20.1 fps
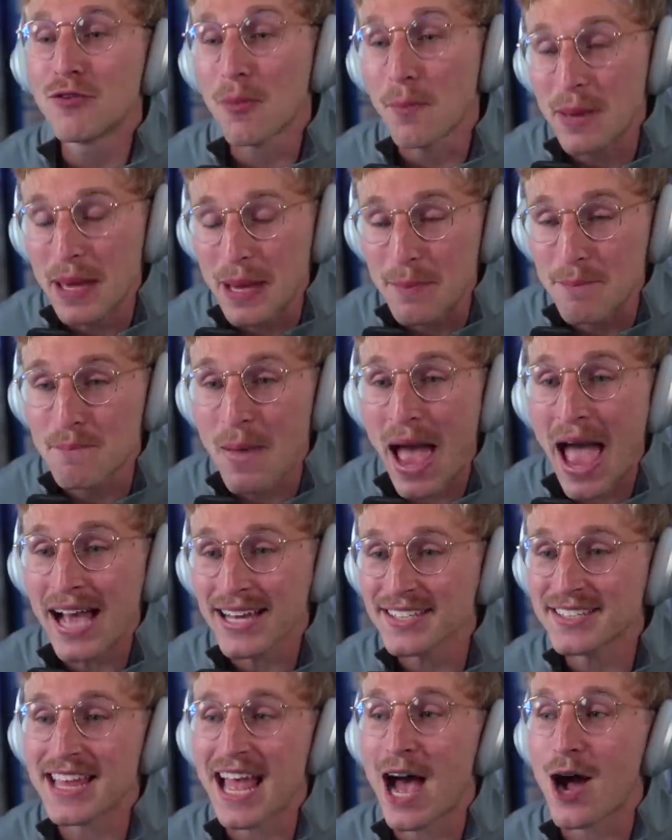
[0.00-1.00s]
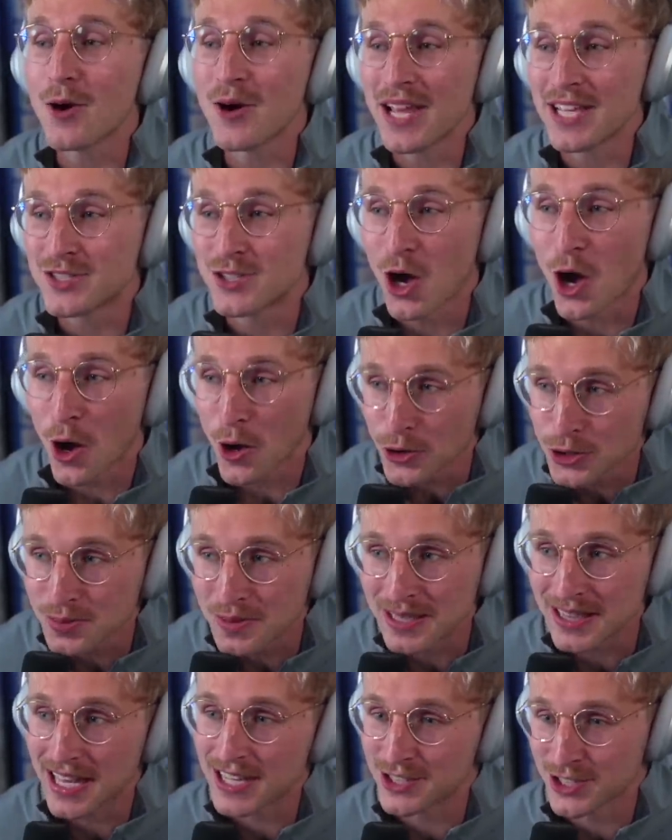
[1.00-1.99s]
from being maxed out into
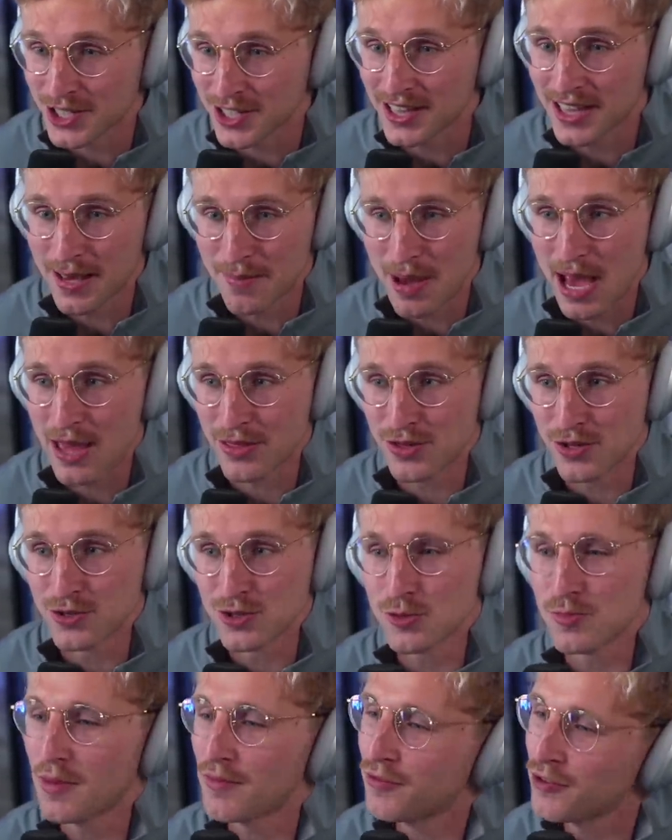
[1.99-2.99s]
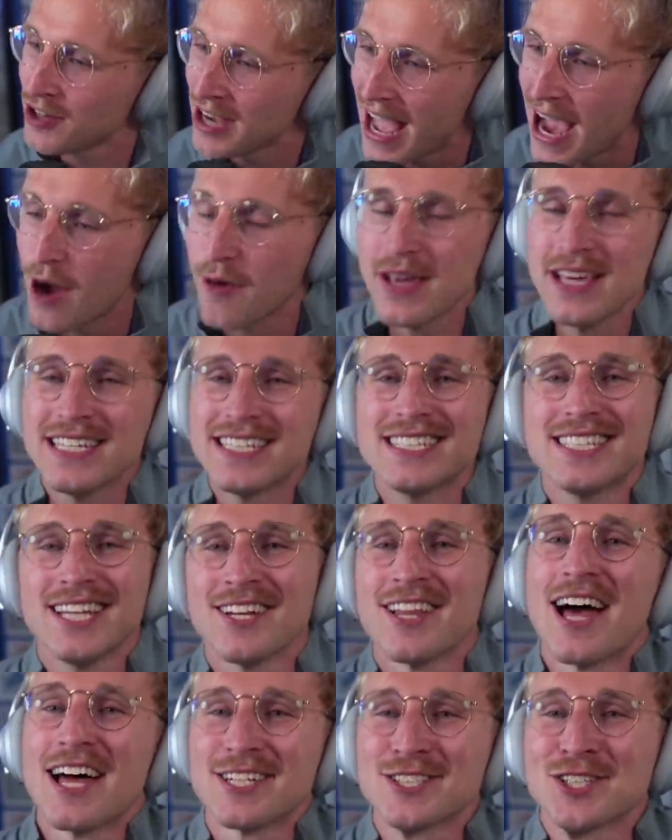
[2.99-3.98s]
Ultimate Legend Clay Matthews. But for now, he still
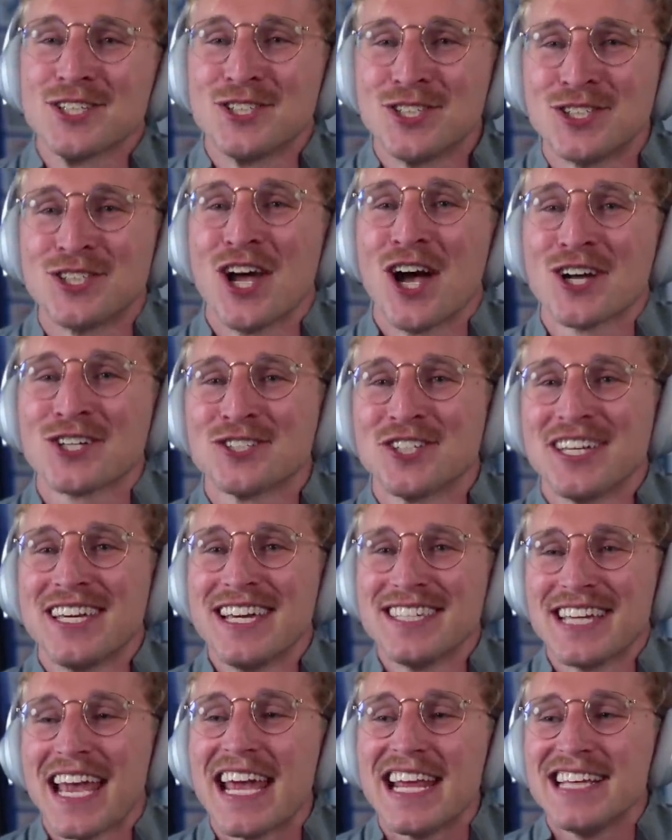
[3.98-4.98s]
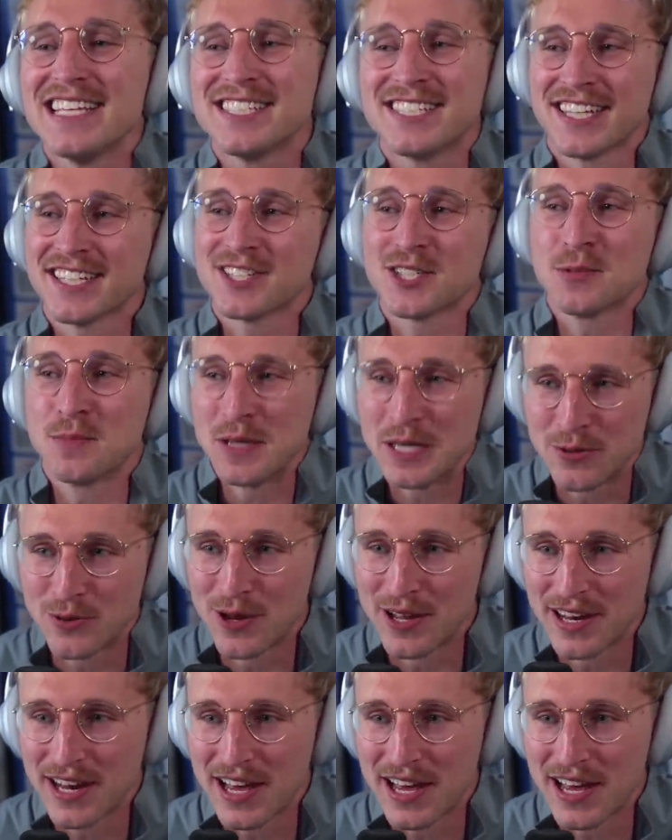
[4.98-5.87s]
honestly sucks. Like, he has 86 speed right